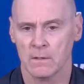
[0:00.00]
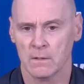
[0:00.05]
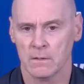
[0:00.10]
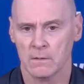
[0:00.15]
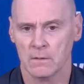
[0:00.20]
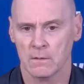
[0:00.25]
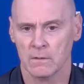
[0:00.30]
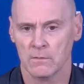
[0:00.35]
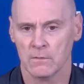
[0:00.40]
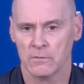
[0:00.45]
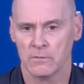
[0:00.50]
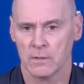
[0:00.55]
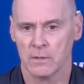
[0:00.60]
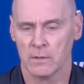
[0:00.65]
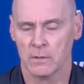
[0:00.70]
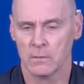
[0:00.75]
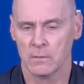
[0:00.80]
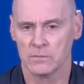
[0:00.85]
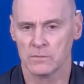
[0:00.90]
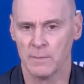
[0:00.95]
So
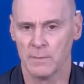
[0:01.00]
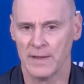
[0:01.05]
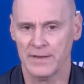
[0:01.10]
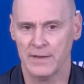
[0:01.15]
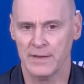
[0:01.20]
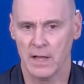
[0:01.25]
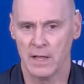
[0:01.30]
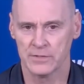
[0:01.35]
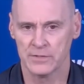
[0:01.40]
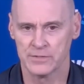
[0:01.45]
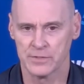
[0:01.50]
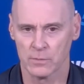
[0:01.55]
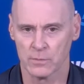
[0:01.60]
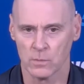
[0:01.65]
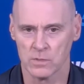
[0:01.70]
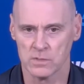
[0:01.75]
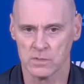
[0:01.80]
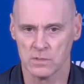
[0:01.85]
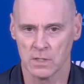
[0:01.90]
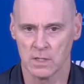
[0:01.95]
to my knowledge, there
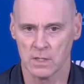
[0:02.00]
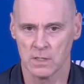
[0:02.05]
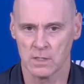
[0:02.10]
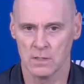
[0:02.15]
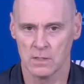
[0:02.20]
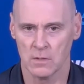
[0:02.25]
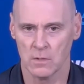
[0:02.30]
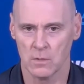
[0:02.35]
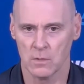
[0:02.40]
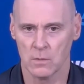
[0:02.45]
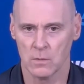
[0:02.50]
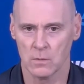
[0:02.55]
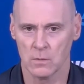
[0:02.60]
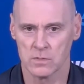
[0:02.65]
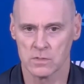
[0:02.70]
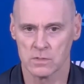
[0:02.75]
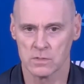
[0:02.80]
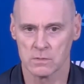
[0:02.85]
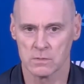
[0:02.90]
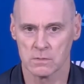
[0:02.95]
was no.
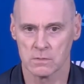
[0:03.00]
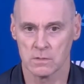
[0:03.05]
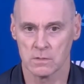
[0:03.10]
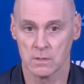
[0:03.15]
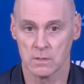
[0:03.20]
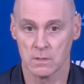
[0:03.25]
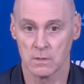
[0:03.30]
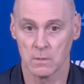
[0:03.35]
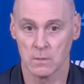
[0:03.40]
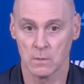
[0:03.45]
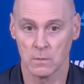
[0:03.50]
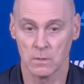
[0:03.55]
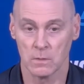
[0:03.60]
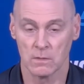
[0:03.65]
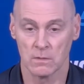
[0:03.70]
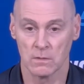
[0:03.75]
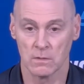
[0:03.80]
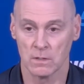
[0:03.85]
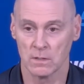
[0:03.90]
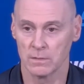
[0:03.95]
You
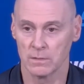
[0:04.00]
know,